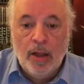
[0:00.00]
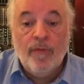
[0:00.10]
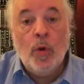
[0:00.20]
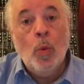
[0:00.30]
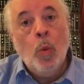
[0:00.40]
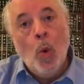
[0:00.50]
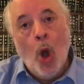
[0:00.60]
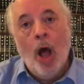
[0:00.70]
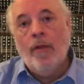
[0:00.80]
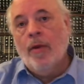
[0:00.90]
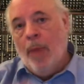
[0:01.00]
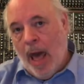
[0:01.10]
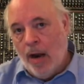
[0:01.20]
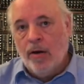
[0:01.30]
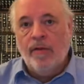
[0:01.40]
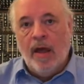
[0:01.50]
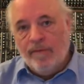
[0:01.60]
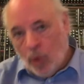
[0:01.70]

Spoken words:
if you want the pattern of that